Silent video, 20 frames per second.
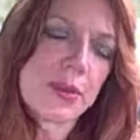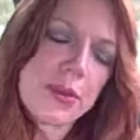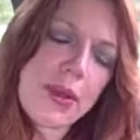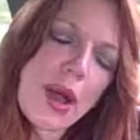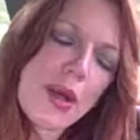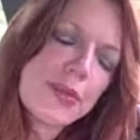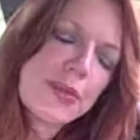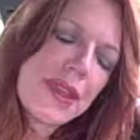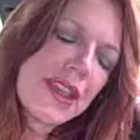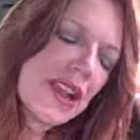
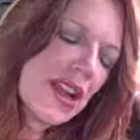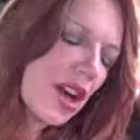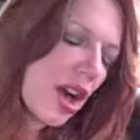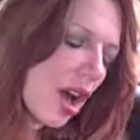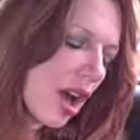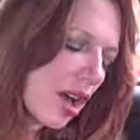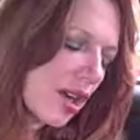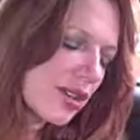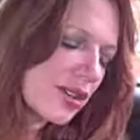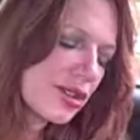But
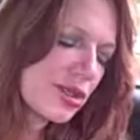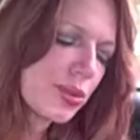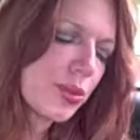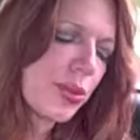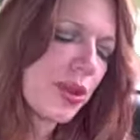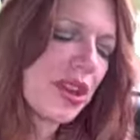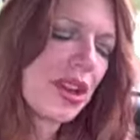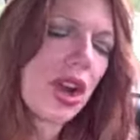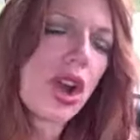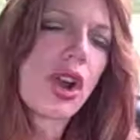because
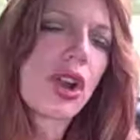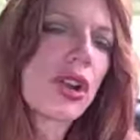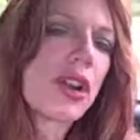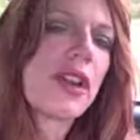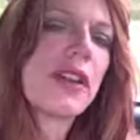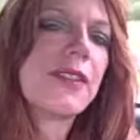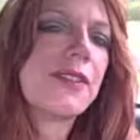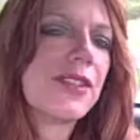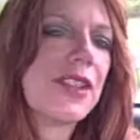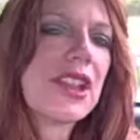we are
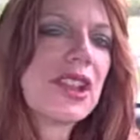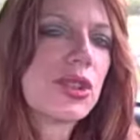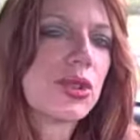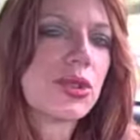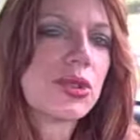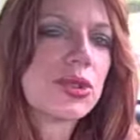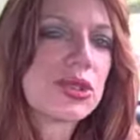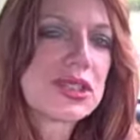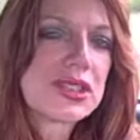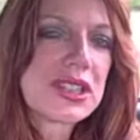
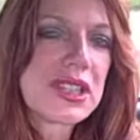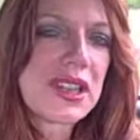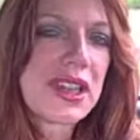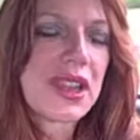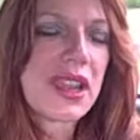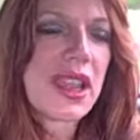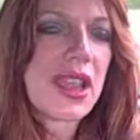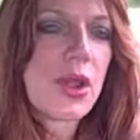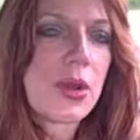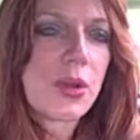confused,
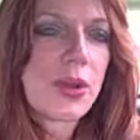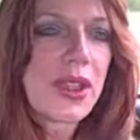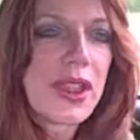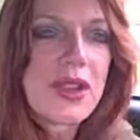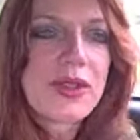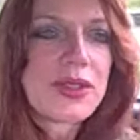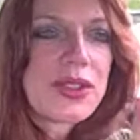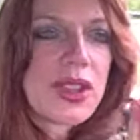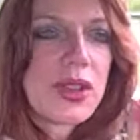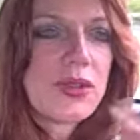we
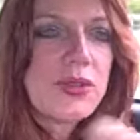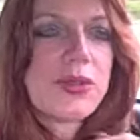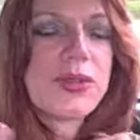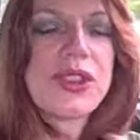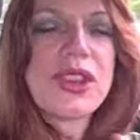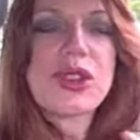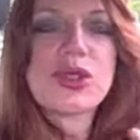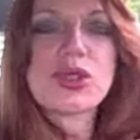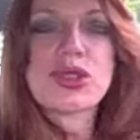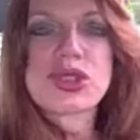have
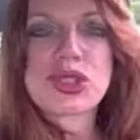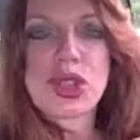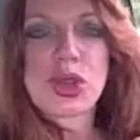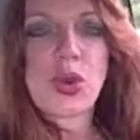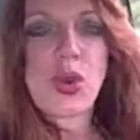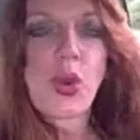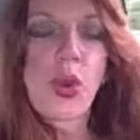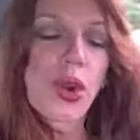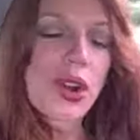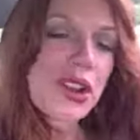confused
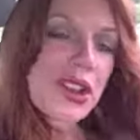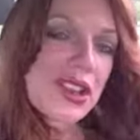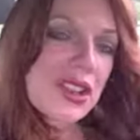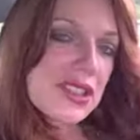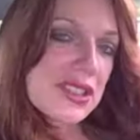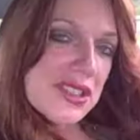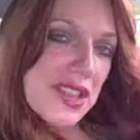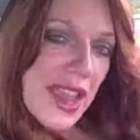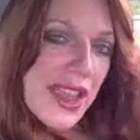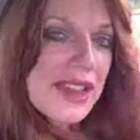an
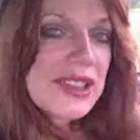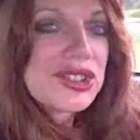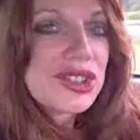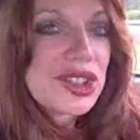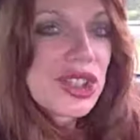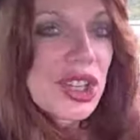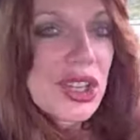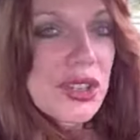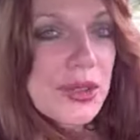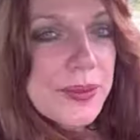
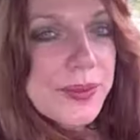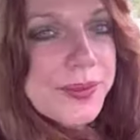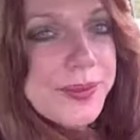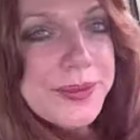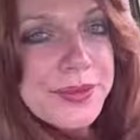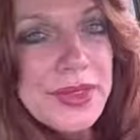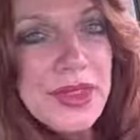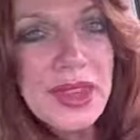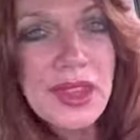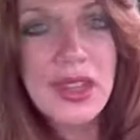organization
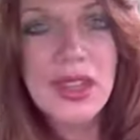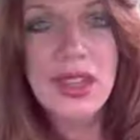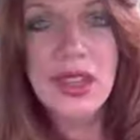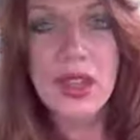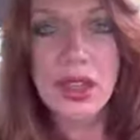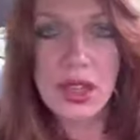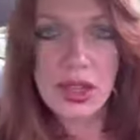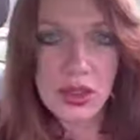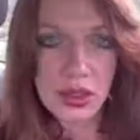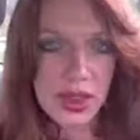
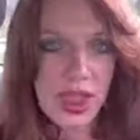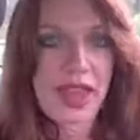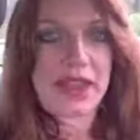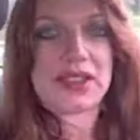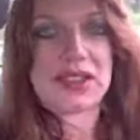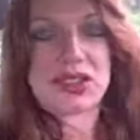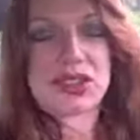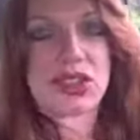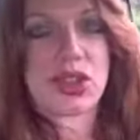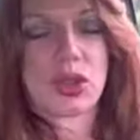
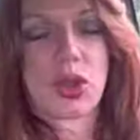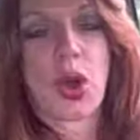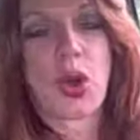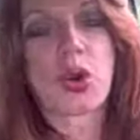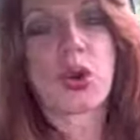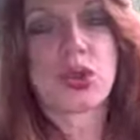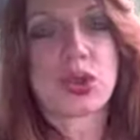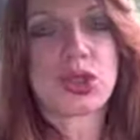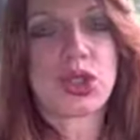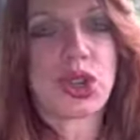that is the
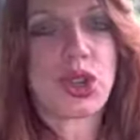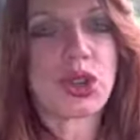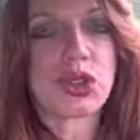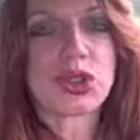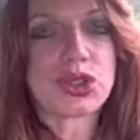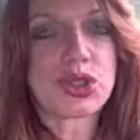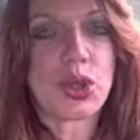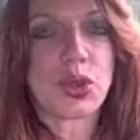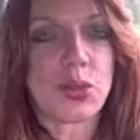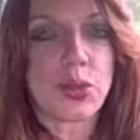local
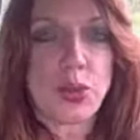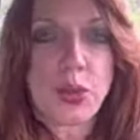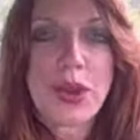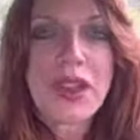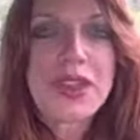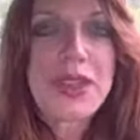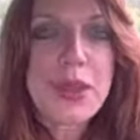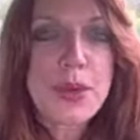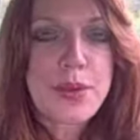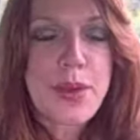church
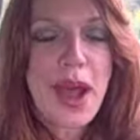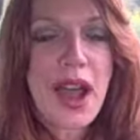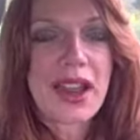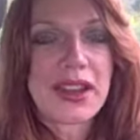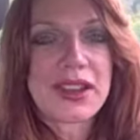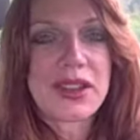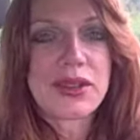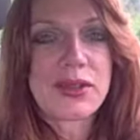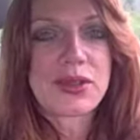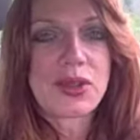with the
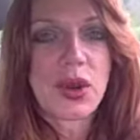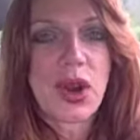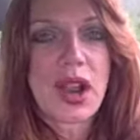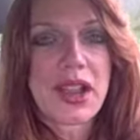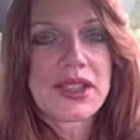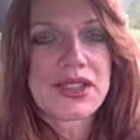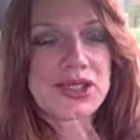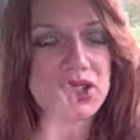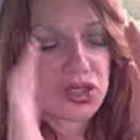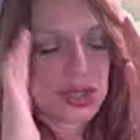body of
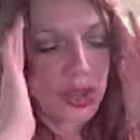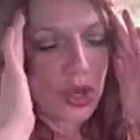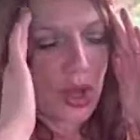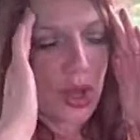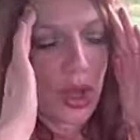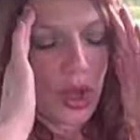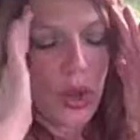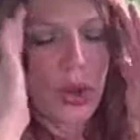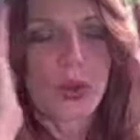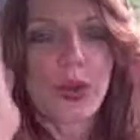Christ.
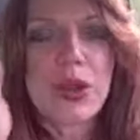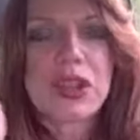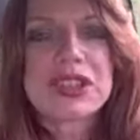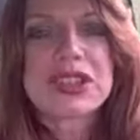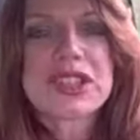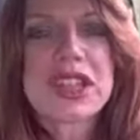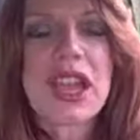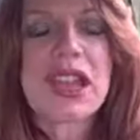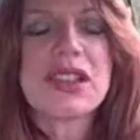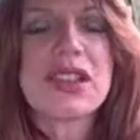We
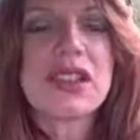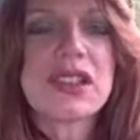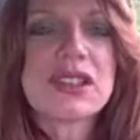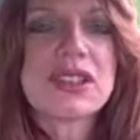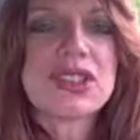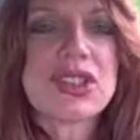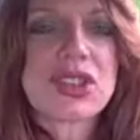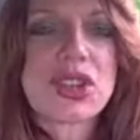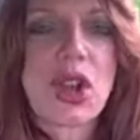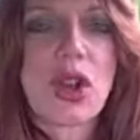
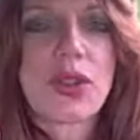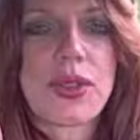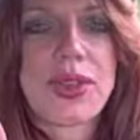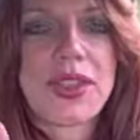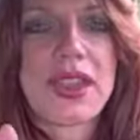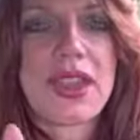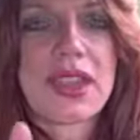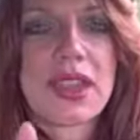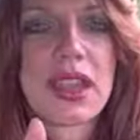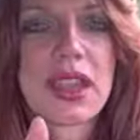suddenly start
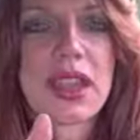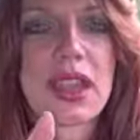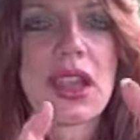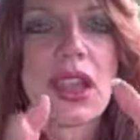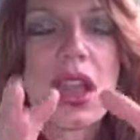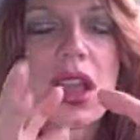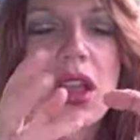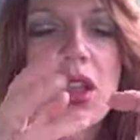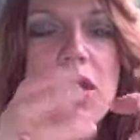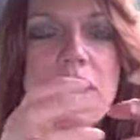thinking
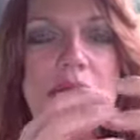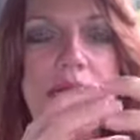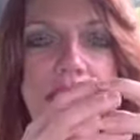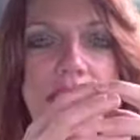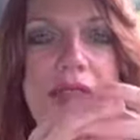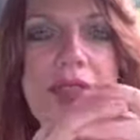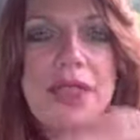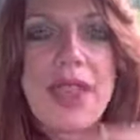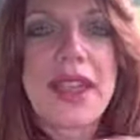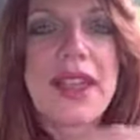
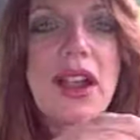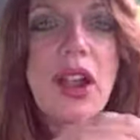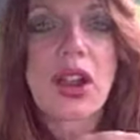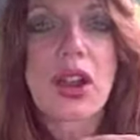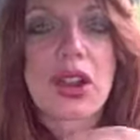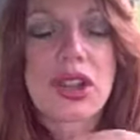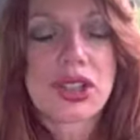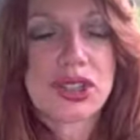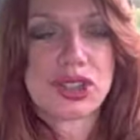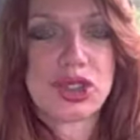that they
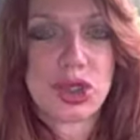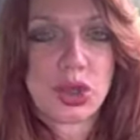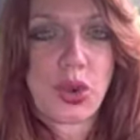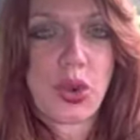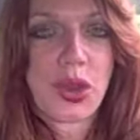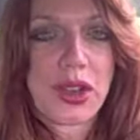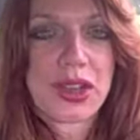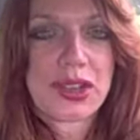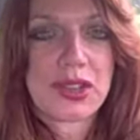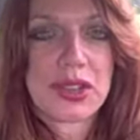are
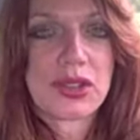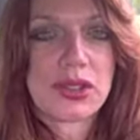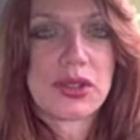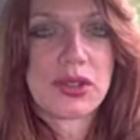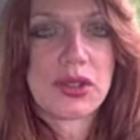conjoined.